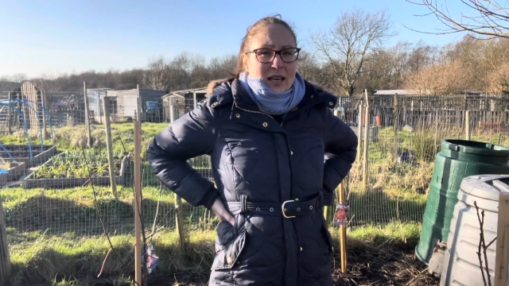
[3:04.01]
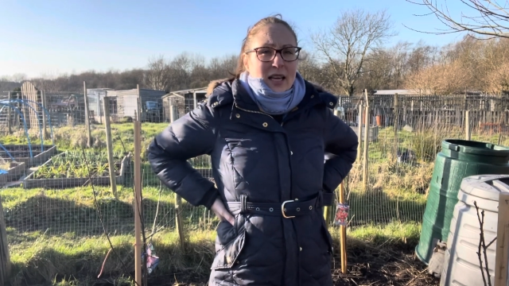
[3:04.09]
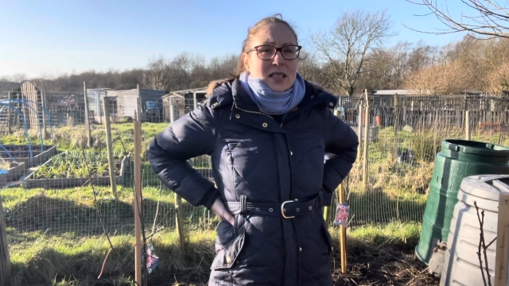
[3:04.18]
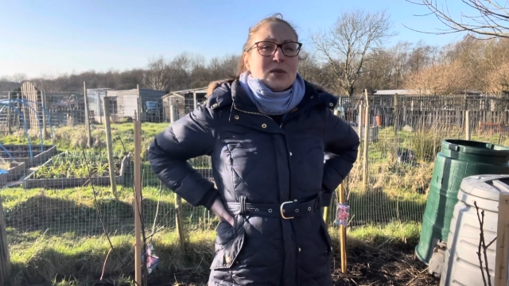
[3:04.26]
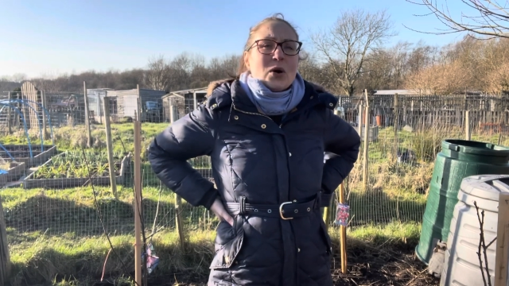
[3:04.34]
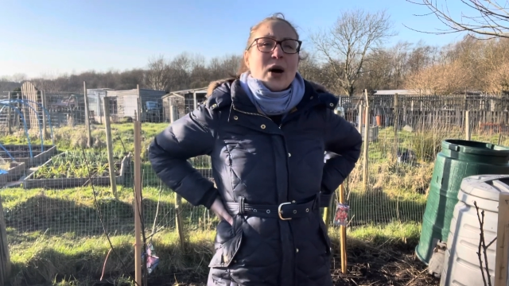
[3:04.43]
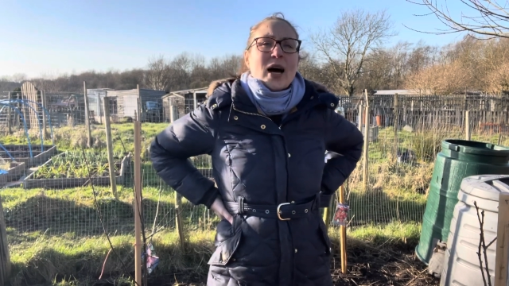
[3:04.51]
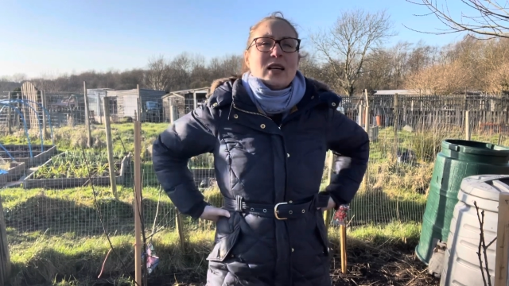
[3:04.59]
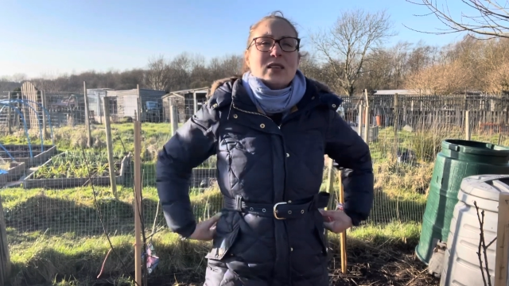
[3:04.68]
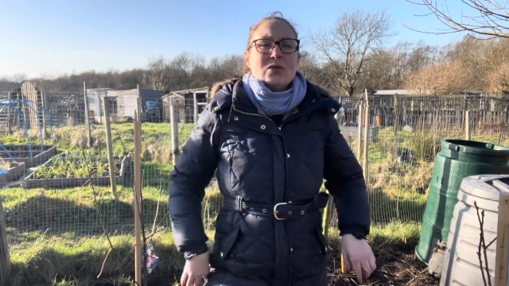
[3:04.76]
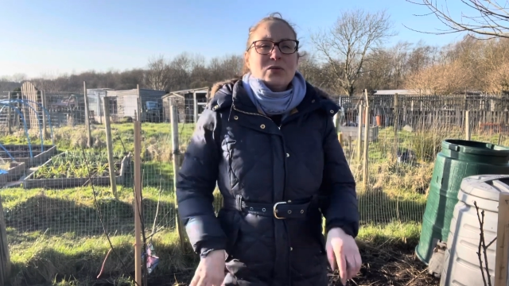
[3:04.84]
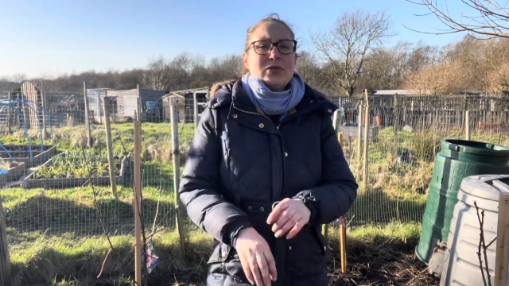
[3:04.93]
It's so hard.
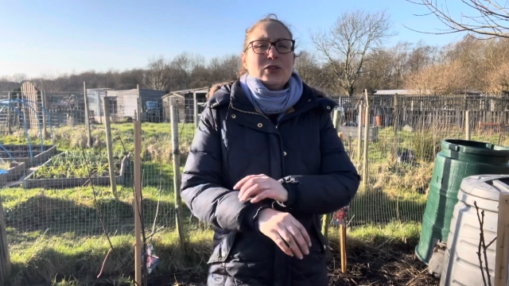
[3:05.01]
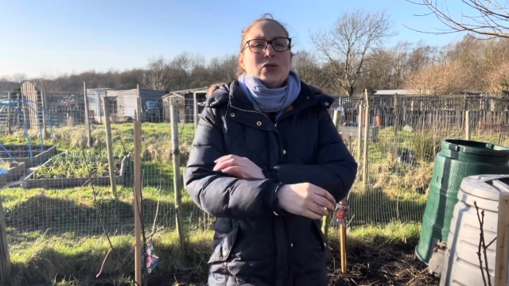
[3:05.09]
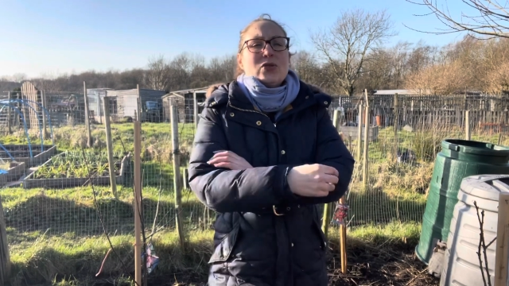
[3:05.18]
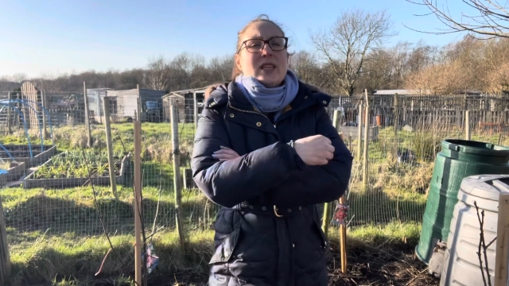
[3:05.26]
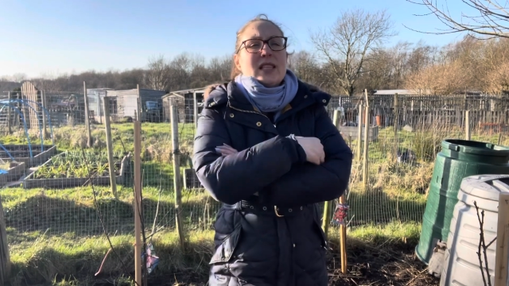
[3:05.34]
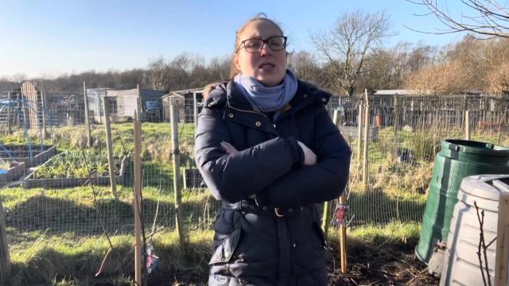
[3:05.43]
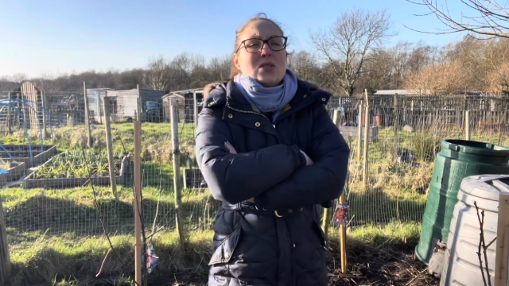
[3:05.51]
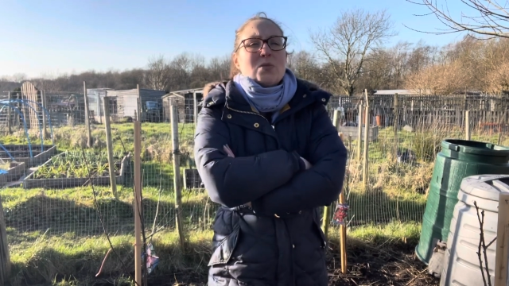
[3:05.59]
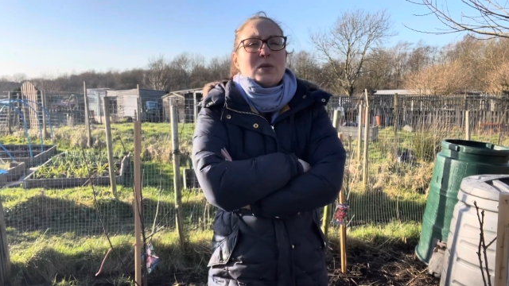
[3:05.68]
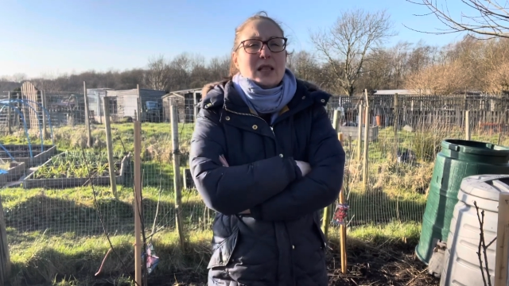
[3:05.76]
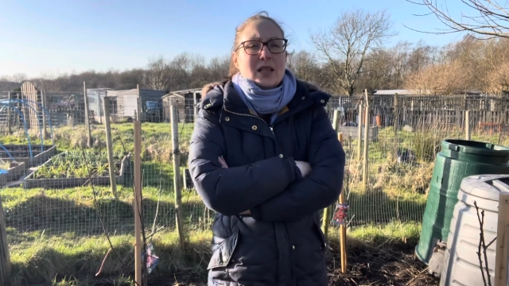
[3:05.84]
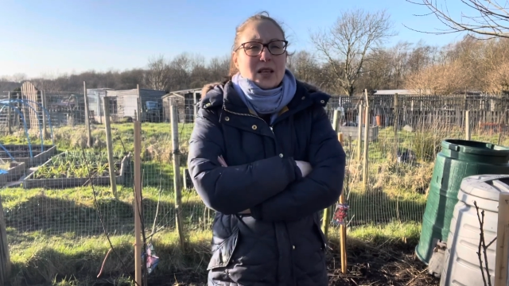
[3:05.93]
Fruit trees are
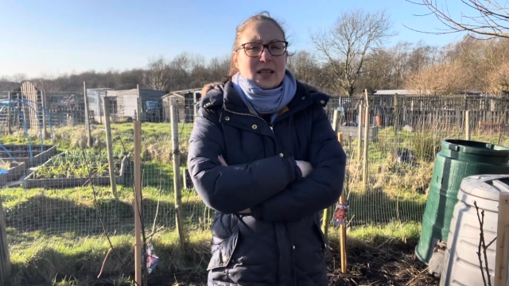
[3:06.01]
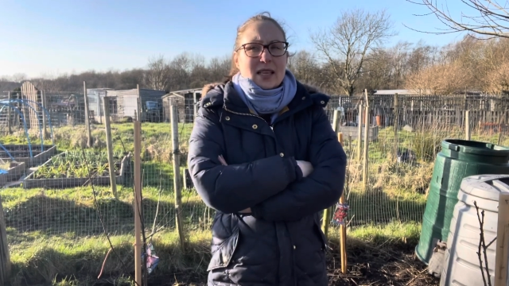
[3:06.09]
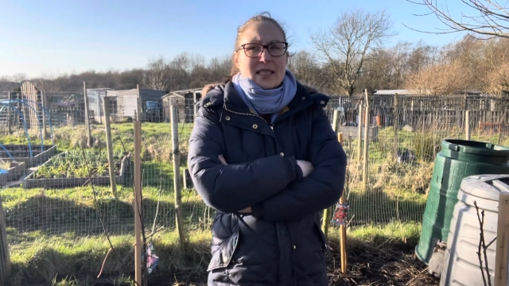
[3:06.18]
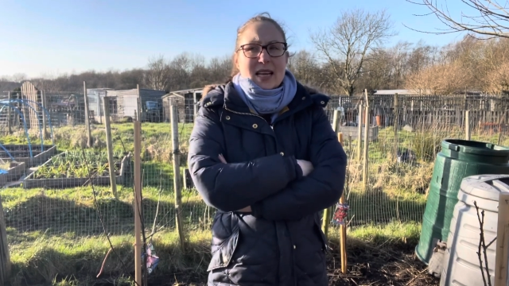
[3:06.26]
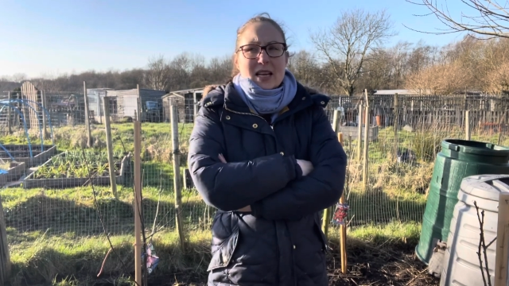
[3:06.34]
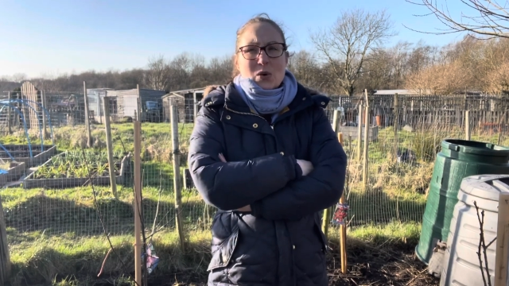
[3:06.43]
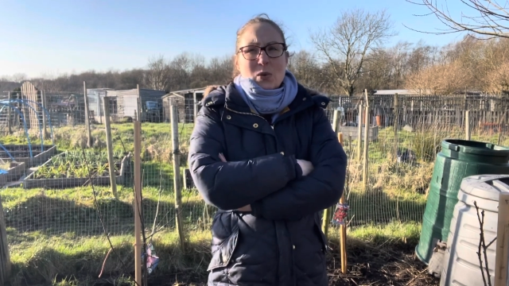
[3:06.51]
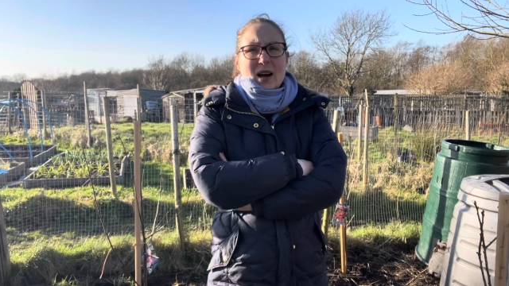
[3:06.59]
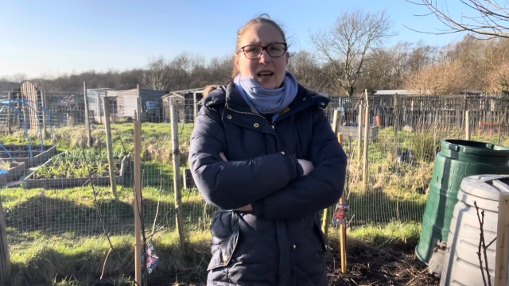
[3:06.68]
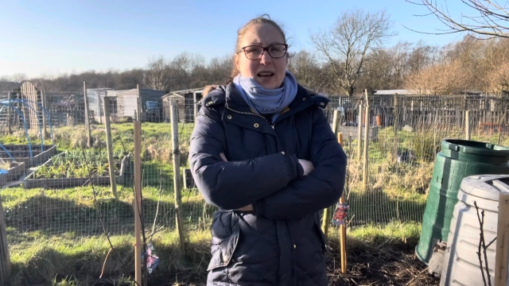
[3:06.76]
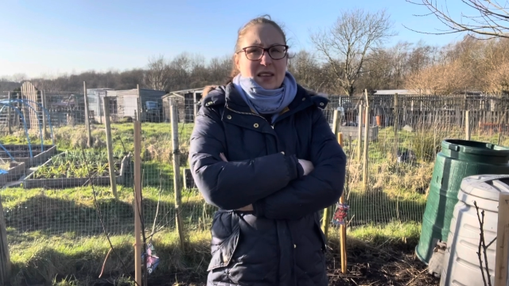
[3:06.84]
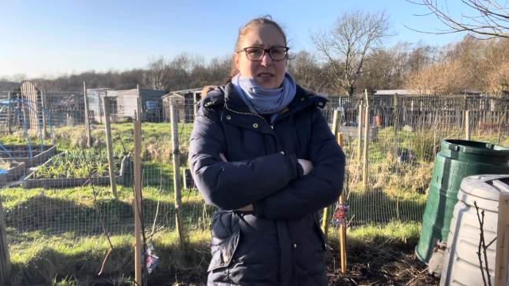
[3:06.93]
something that they take a
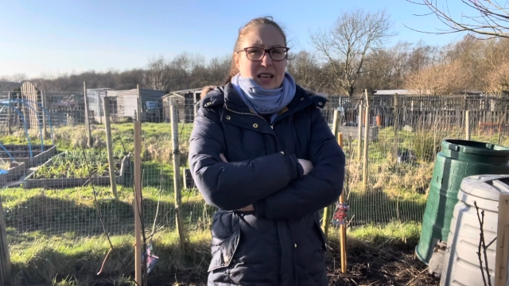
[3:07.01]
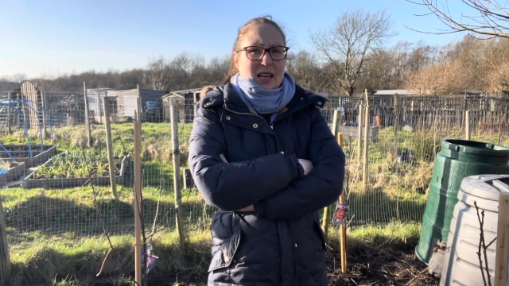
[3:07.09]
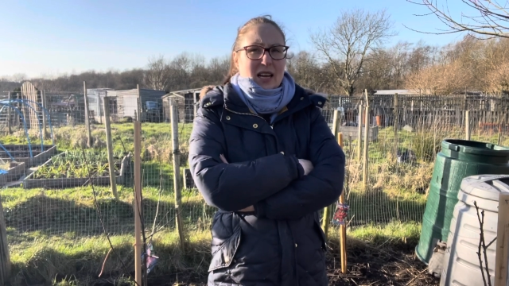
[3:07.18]
while, I think.